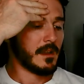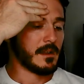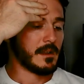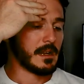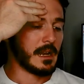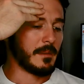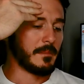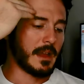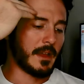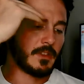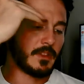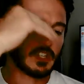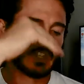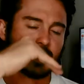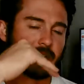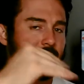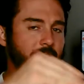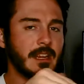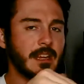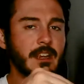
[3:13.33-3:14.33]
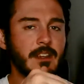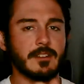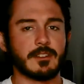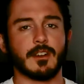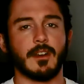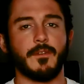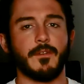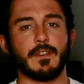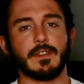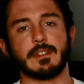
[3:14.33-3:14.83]
not just thinking
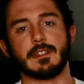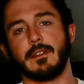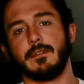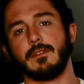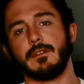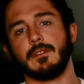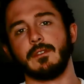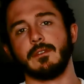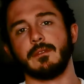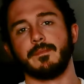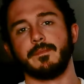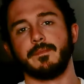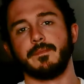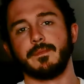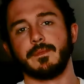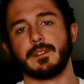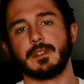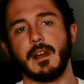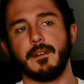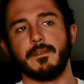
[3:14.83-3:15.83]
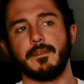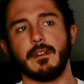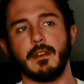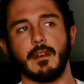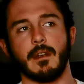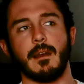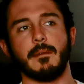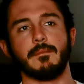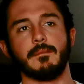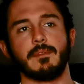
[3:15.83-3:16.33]
surface level stuff
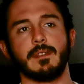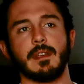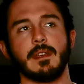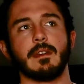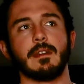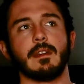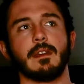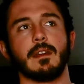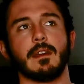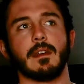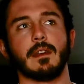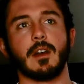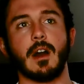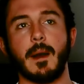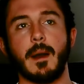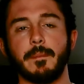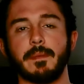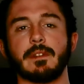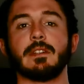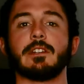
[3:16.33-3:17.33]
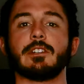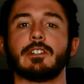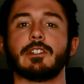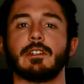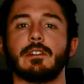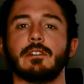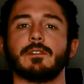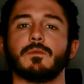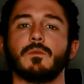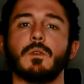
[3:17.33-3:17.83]
here. I'm thinking
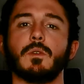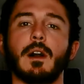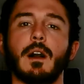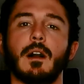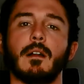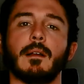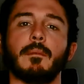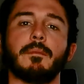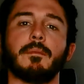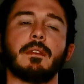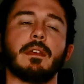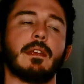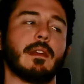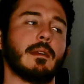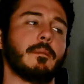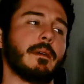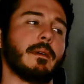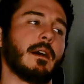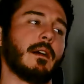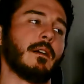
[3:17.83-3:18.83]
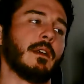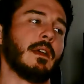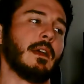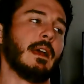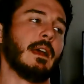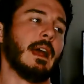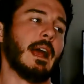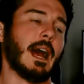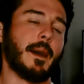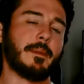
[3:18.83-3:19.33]
competition as well. I'm thinking about
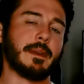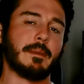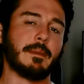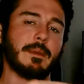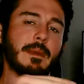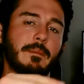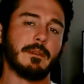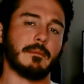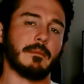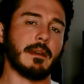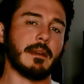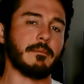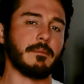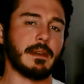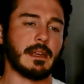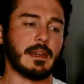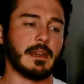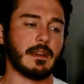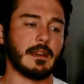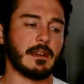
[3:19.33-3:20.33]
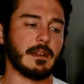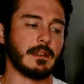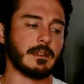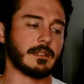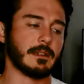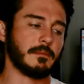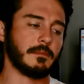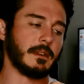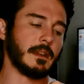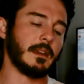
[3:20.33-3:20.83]
how many people am I bidding against.
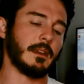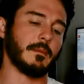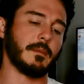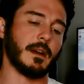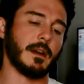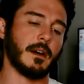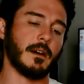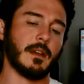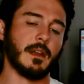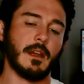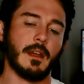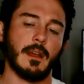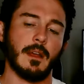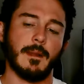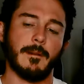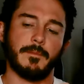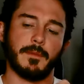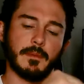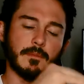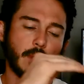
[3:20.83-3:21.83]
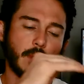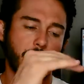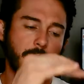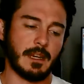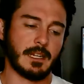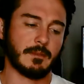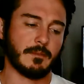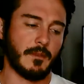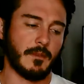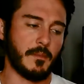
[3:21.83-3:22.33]
I'm thinking about the
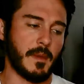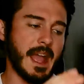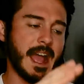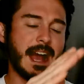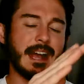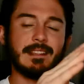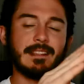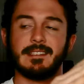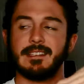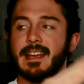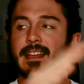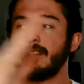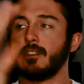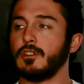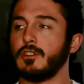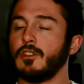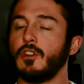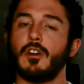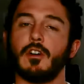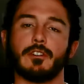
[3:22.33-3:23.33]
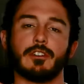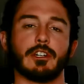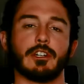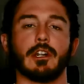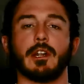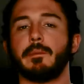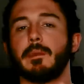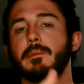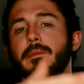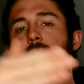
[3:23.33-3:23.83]
momentum of my ad set, the long
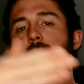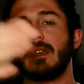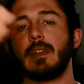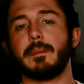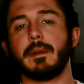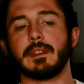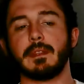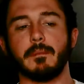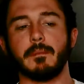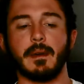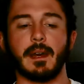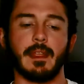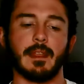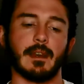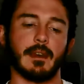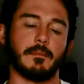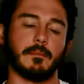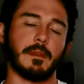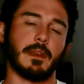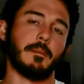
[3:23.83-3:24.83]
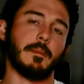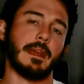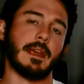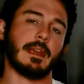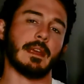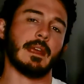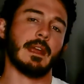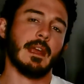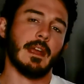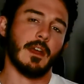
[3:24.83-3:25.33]
term. I'm thinking about the money that I'm going to
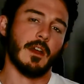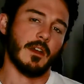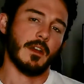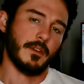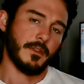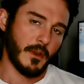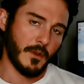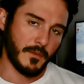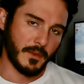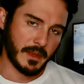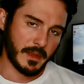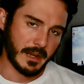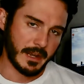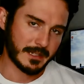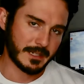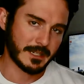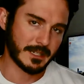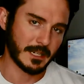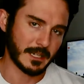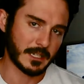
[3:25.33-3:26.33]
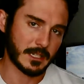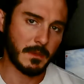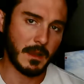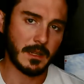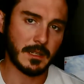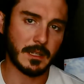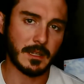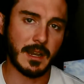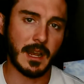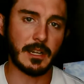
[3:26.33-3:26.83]
make over the next 6
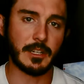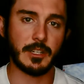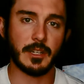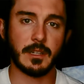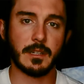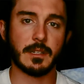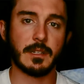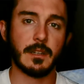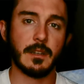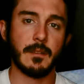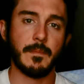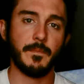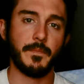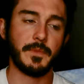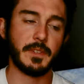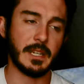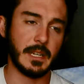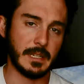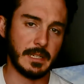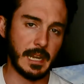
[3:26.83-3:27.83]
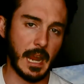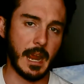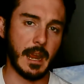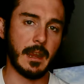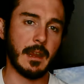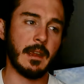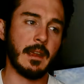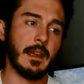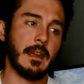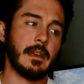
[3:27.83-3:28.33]
months and not just
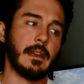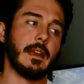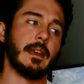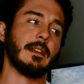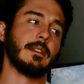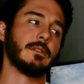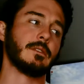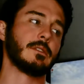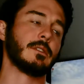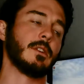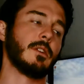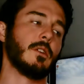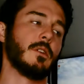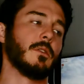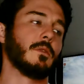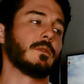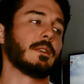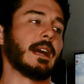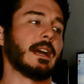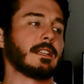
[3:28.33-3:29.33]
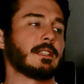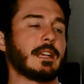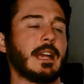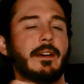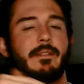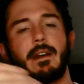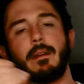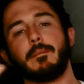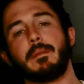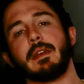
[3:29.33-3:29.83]
today. And so that's
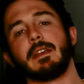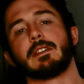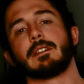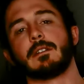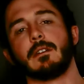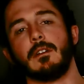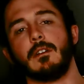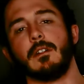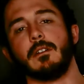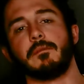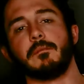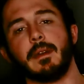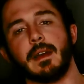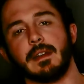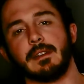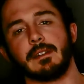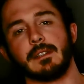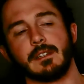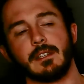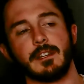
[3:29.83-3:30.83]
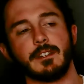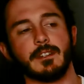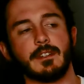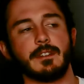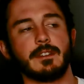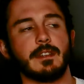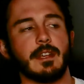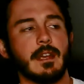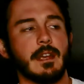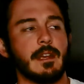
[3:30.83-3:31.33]
how I base all of my
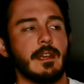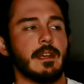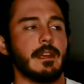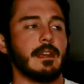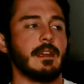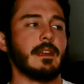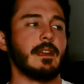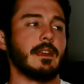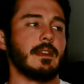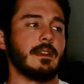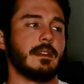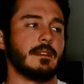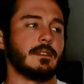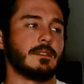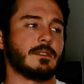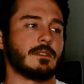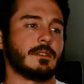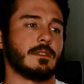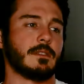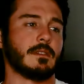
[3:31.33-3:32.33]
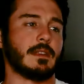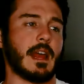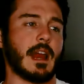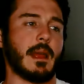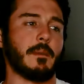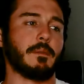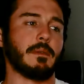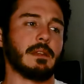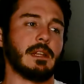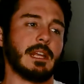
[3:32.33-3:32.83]
decisions, is that
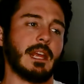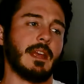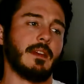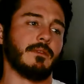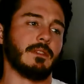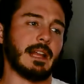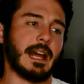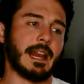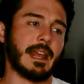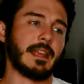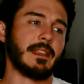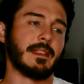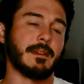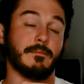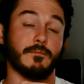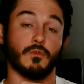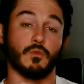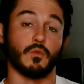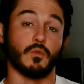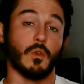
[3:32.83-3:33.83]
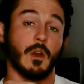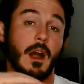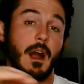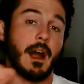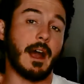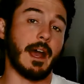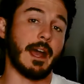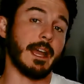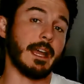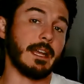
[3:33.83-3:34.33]
I believe letting them
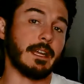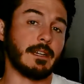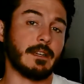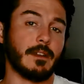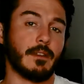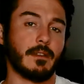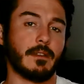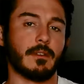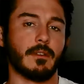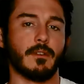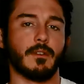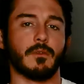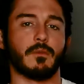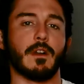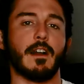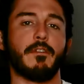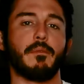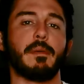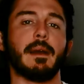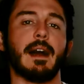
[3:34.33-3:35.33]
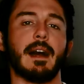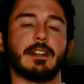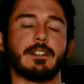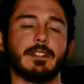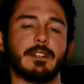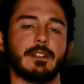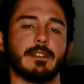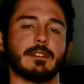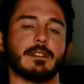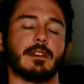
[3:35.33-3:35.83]
ride through the rough
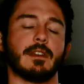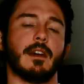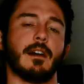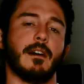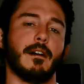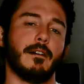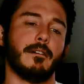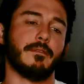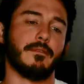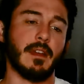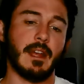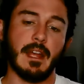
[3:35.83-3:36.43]
patches of,